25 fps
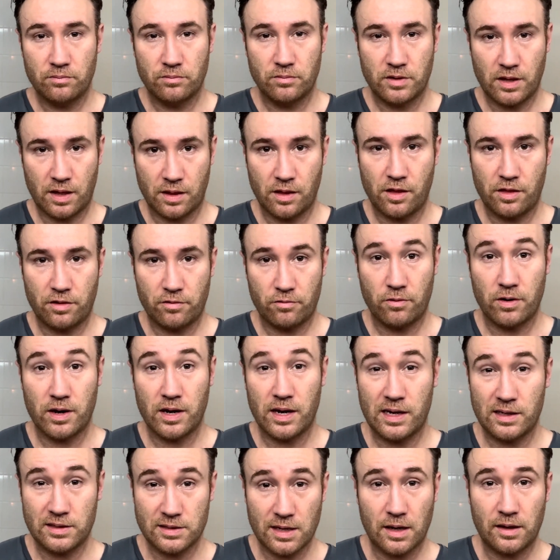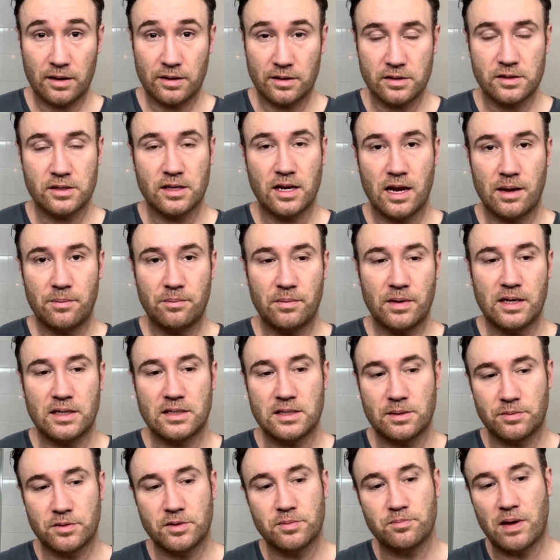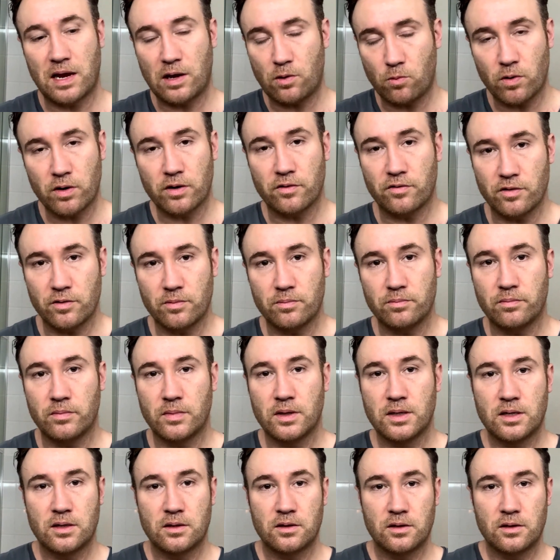the other 3 exactly the same, except to make one of them